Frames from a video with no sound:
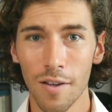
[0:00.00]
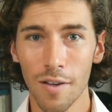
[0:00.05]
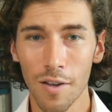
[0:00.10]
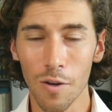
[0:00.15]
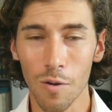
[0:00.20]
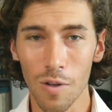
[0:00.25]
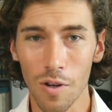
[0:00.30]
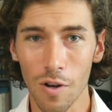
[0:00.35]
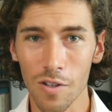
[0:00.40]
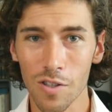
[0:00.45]

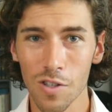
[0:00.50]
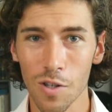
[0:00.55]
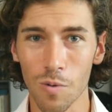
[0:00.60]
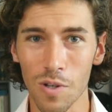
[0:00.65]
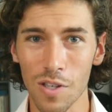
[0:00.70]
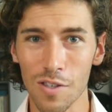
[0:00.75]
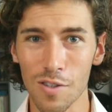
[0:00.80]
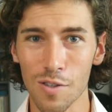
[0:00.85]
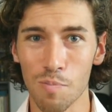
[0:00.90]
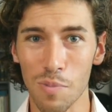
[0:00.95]
it also
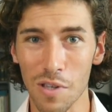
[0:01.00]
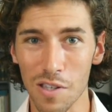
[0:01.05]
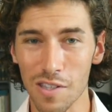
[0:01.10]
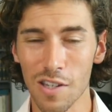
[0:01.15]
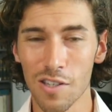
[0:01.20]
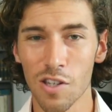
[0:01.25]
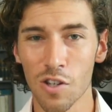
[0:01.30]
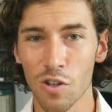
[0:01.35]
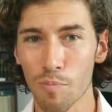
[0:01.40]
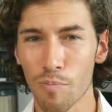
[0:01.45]
is
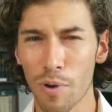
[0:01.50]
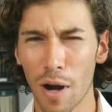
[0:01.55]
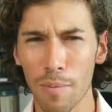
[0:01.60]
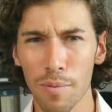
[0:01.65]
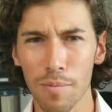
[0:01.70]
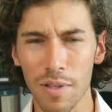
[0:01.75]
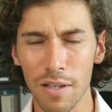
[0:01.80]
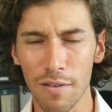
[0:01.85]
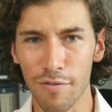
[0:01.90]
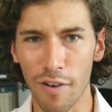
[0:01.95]
business, and you're
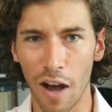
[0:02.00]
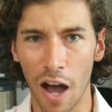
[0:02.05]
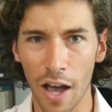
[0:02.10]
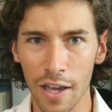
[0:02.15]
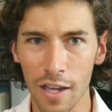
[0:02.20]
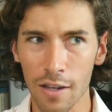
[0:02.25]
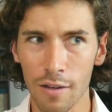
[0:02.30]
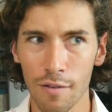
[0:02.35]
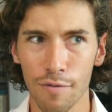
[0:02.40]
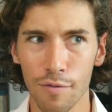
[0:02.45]
probably
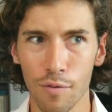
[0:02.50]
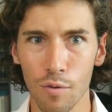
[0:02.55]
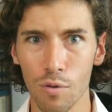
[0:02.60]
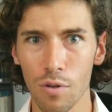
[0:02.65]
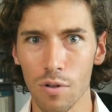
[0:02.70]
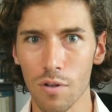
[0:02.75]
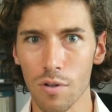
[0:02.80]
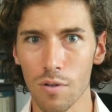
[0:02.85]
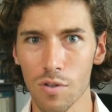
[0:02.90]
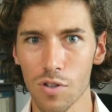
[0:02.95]
vying
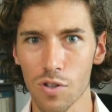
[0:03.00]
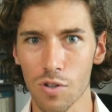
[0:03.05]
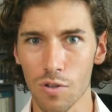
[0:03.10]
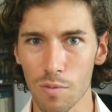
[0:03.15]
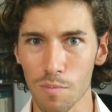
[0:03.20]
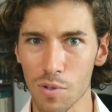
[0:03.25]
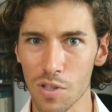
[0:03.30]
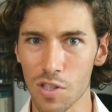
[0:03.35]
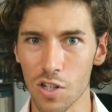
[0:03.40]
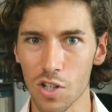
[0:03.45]
for
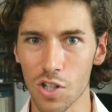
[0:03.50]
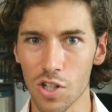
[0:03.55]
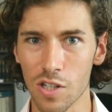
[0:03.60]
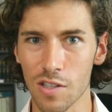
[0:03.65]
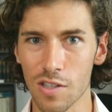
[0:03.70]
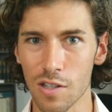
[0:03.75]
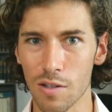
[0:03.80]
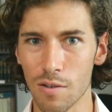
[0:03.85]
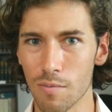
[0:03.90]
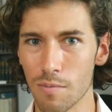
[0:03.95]
certain
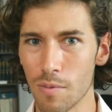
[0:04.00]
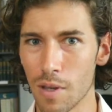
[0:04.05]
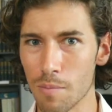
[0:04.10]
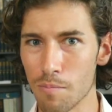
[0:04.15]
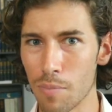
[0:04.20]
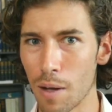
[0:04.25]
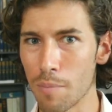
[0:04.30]
positions and